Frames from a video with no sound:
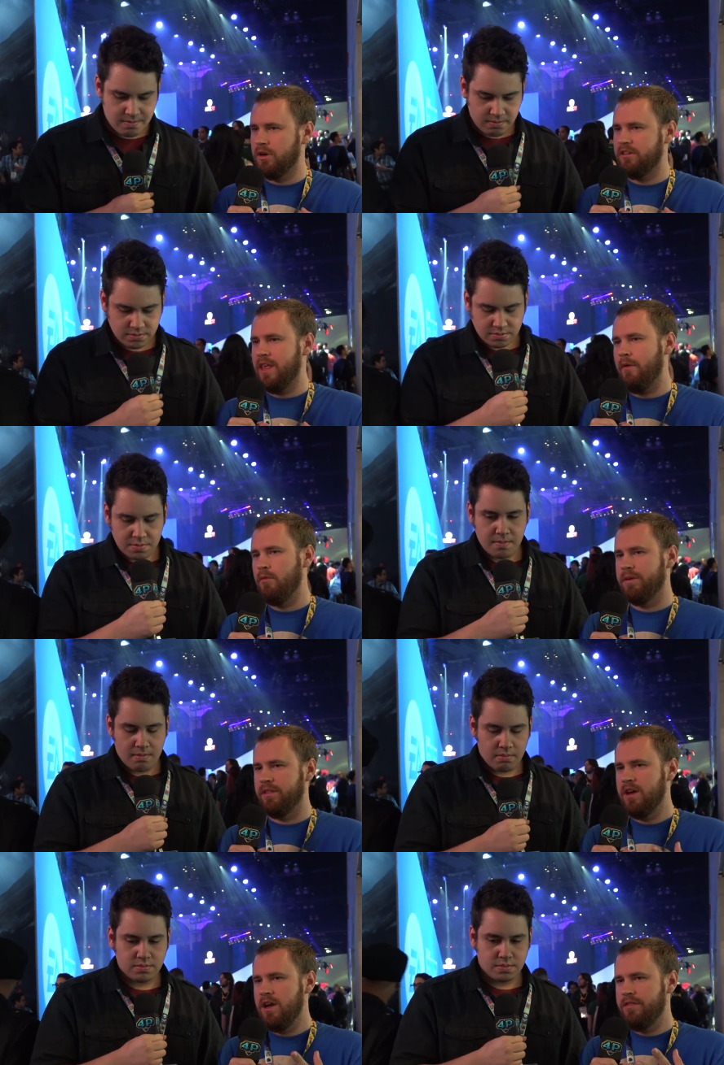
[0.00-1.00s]
Speaker 1: worked in that one, but
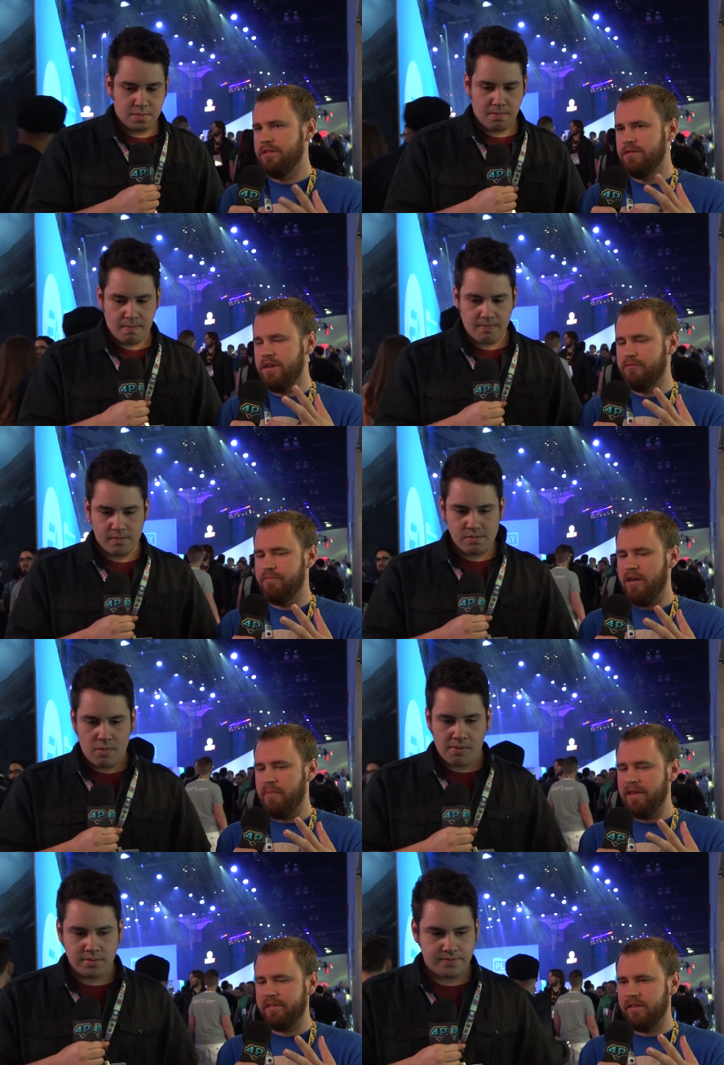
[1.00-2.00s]

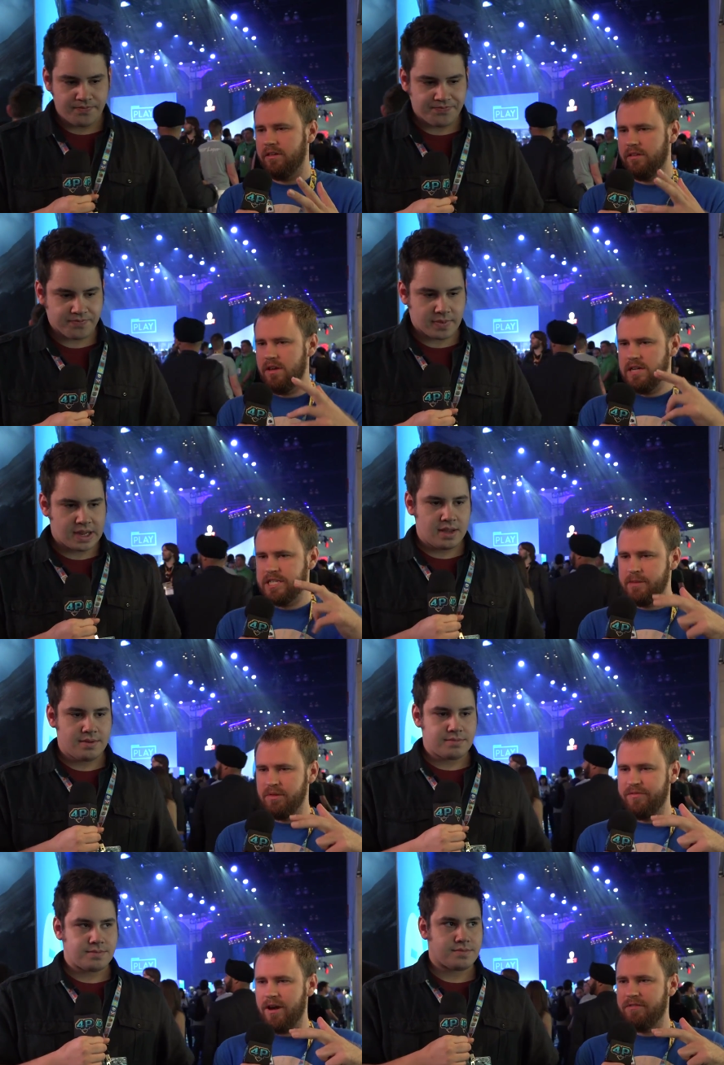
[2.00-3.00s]
they've basically
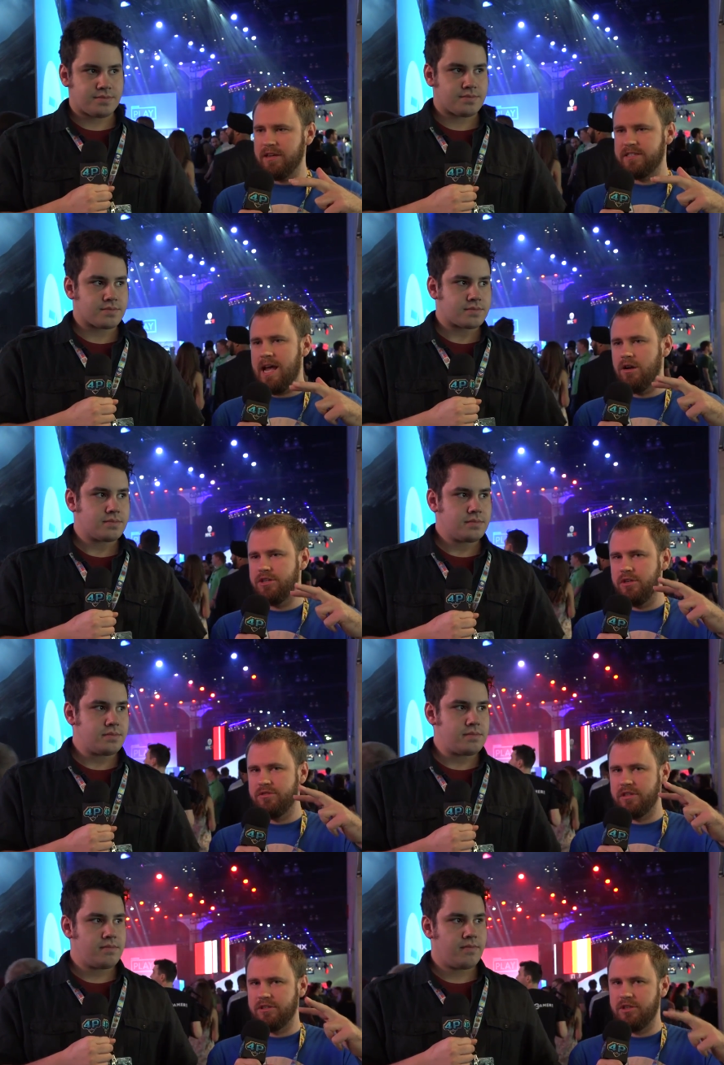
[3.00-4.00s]
simplified things down to
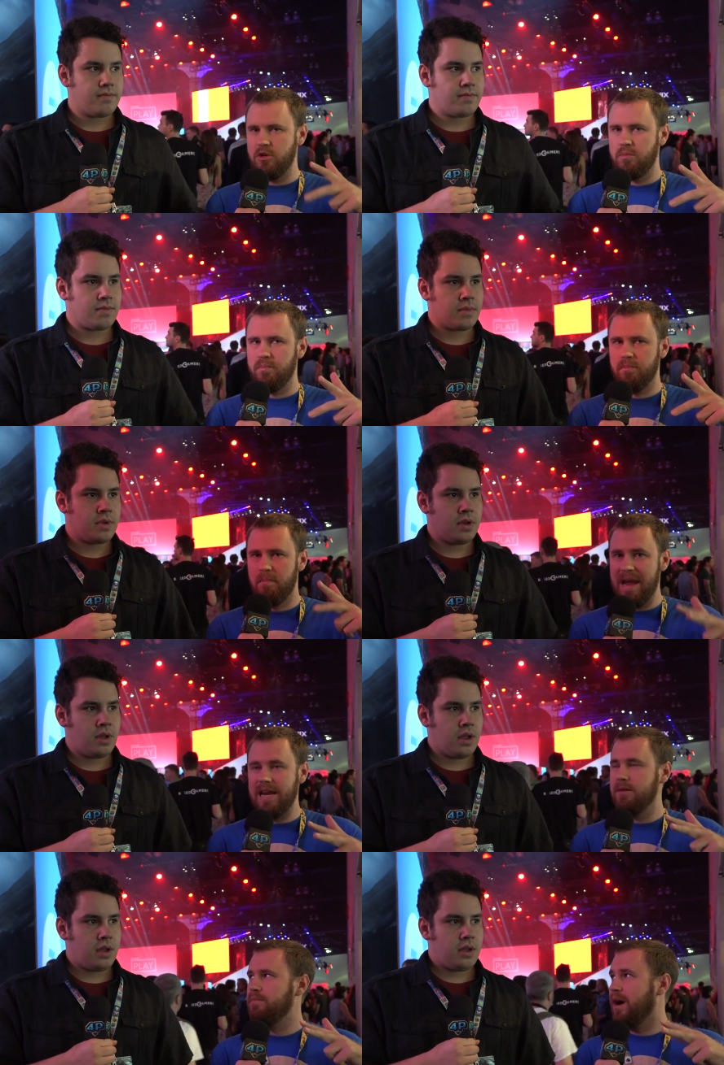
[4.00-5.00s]
using two
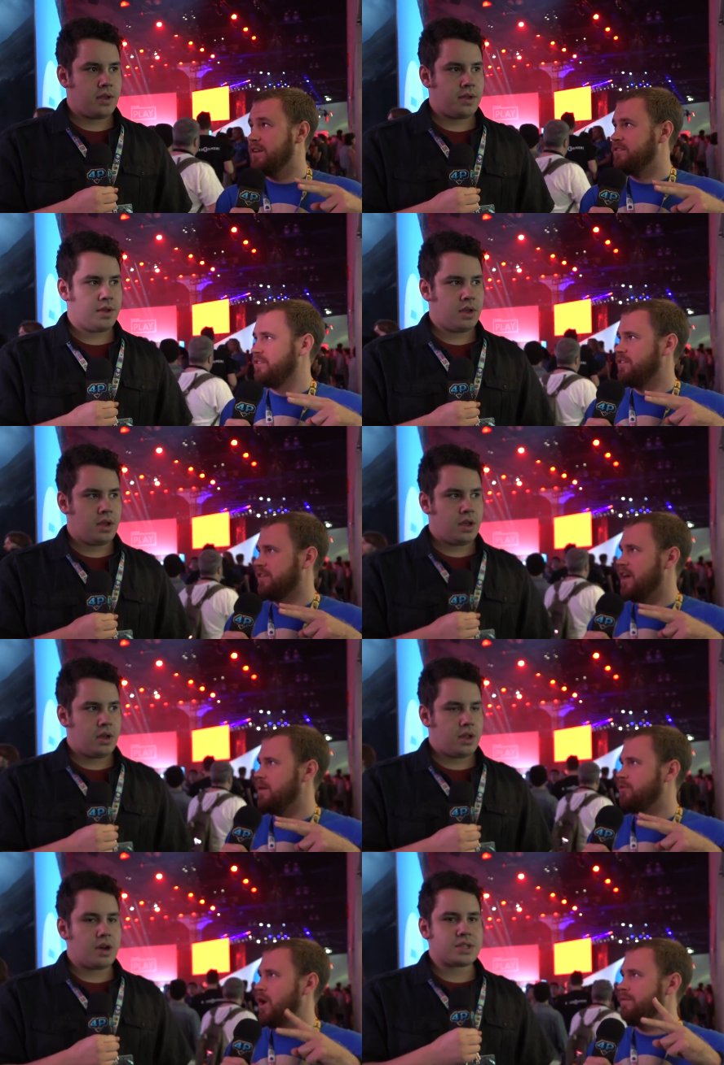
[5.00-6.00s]
main buttons in this
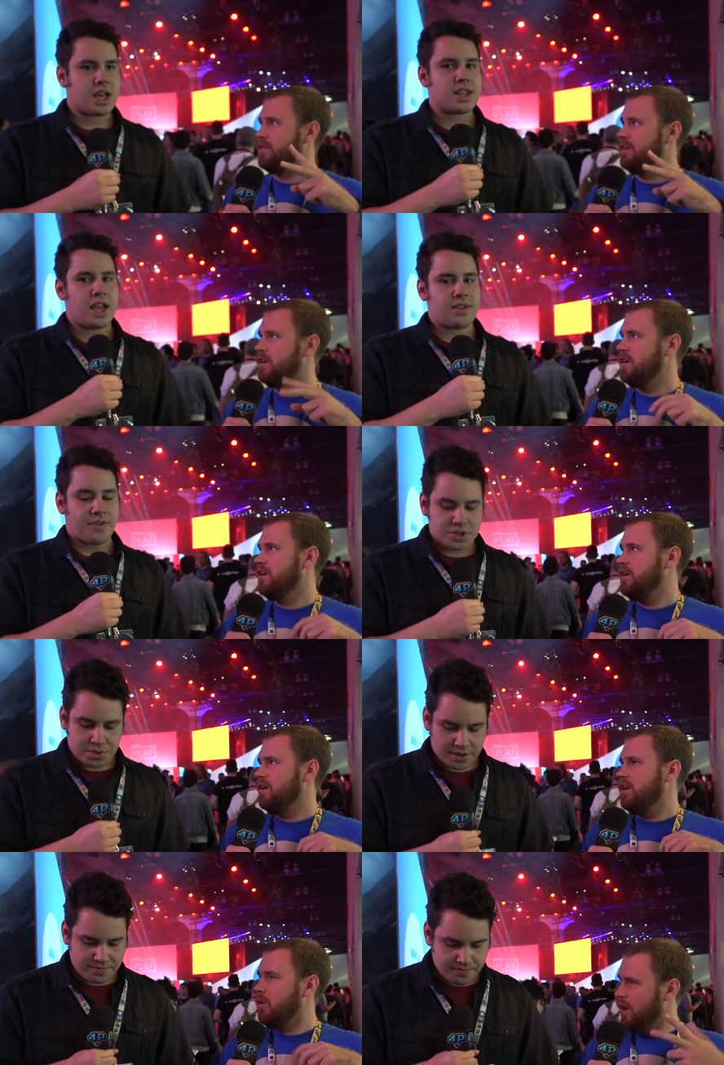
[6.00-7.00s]
game.
Speaker 2: So it was like that in the
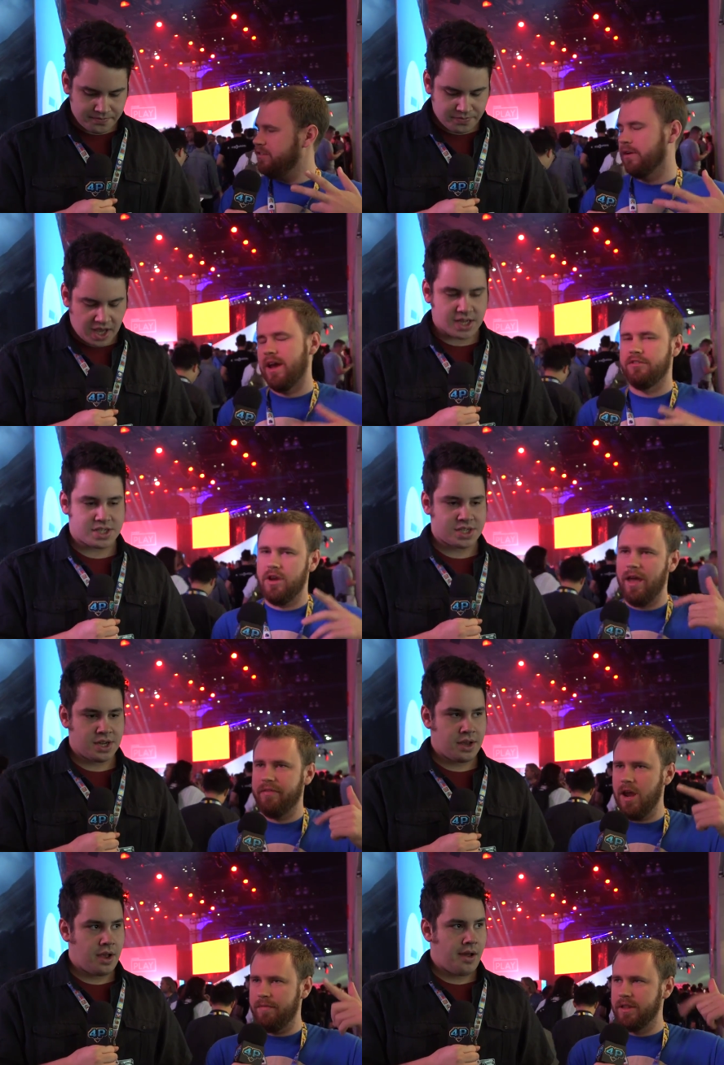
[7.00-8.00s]
first
Speaker 1: one. It was? Okay. Yes. So you
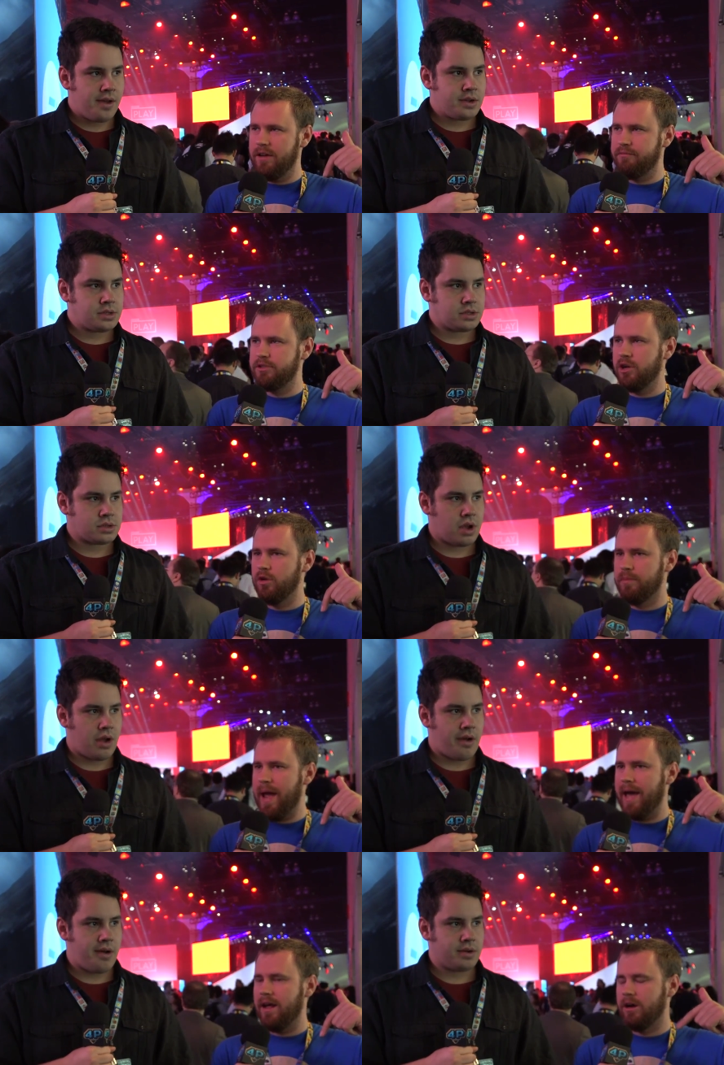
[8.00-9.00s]
had the left shoulder
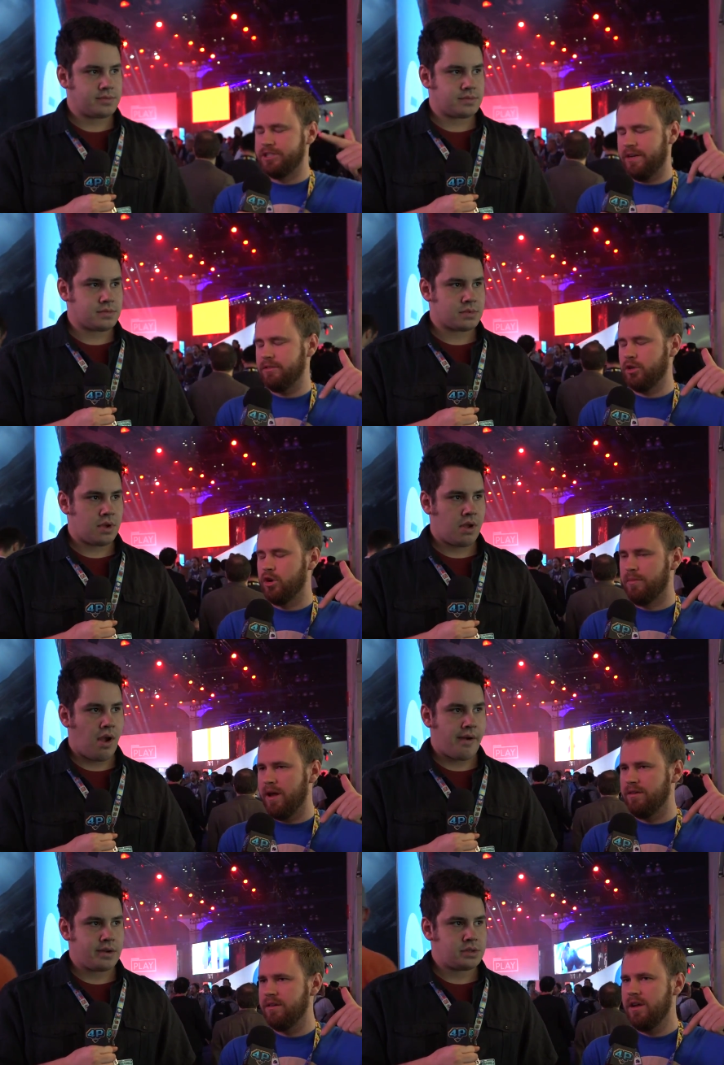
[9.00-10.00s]
pad or shoulder
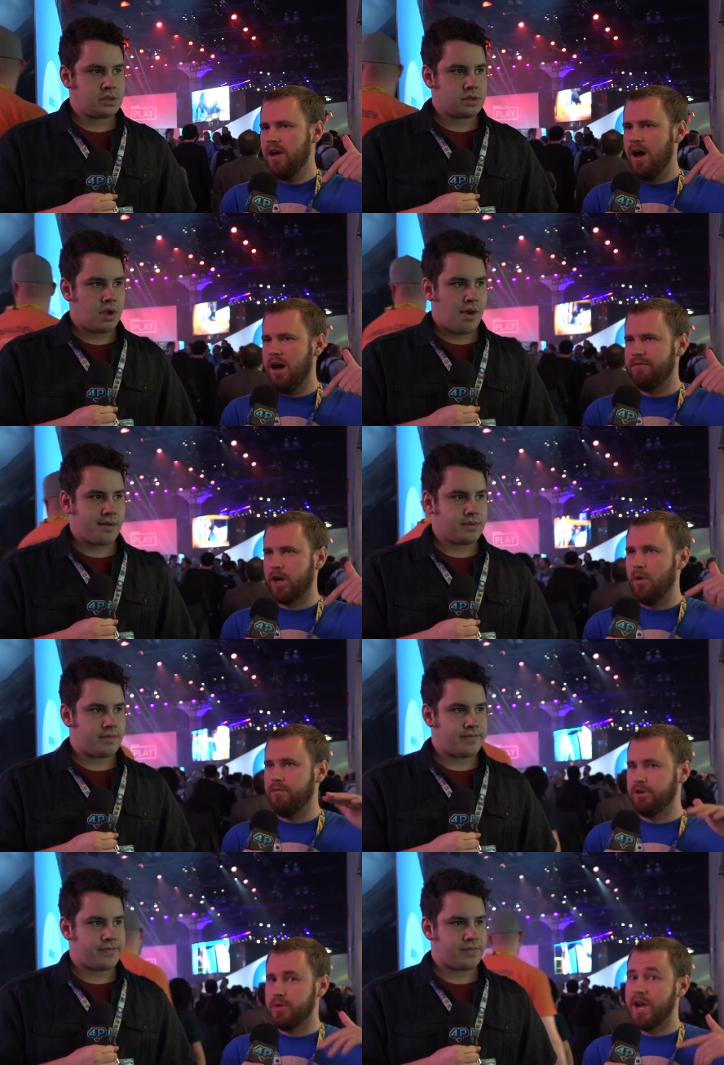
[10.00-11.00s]
button
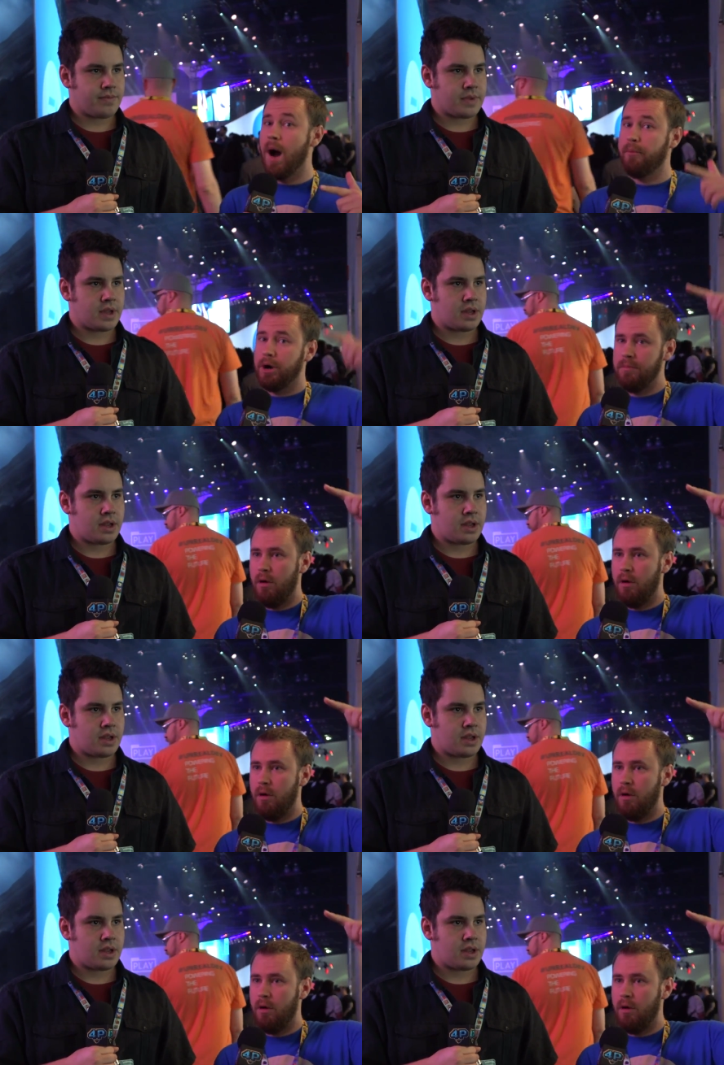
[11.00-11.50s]
for doing upward